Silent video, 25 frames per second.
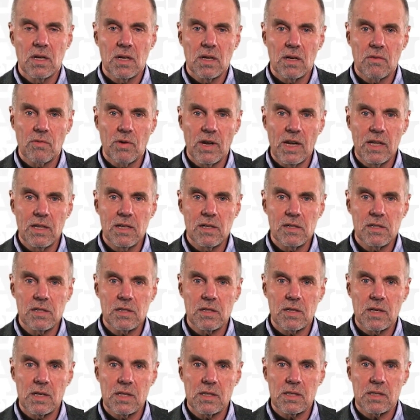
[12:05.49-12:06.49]
radial
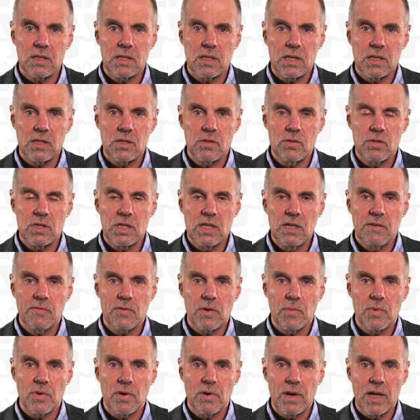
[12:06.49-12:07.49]
stress, as you see
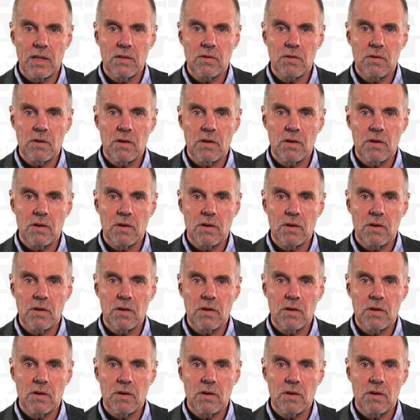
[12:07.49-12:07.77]
from the red